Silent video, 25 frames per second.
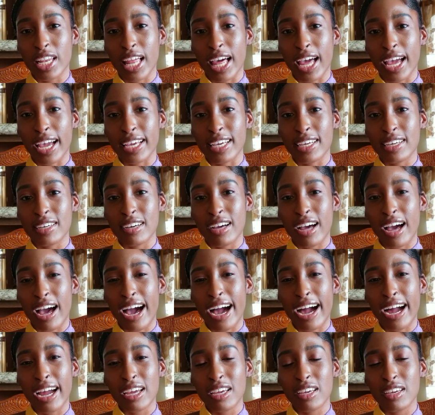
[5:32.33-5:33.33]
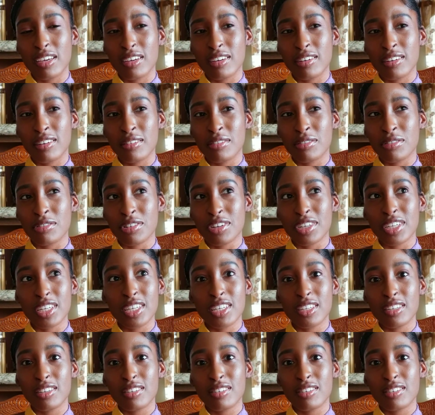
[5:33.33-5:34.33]
Like, I
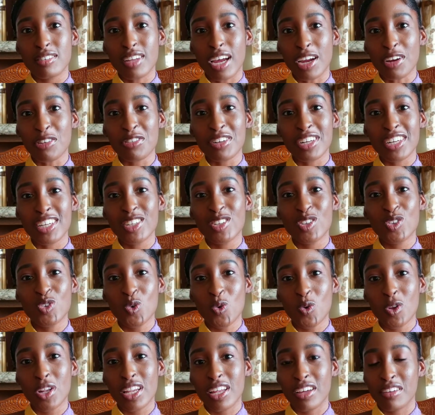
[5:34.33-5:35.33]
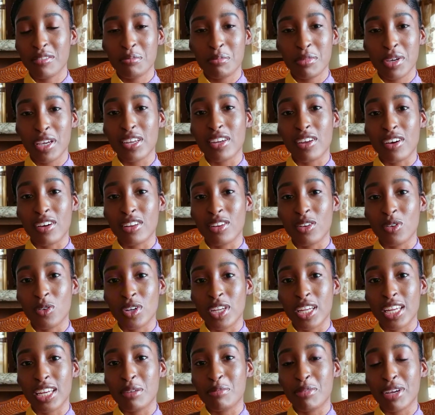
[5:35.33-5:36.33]
really do love being
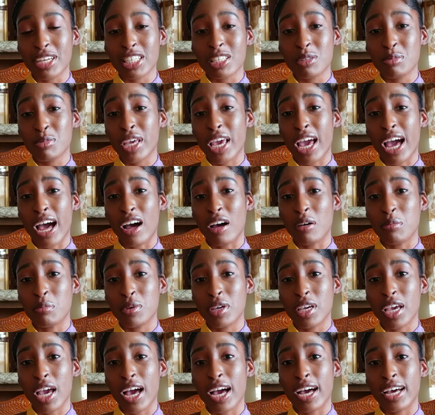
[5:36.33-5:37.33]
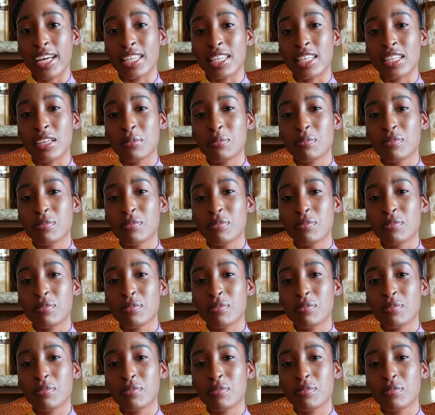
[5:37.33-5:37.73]
alone. It makes me happy, and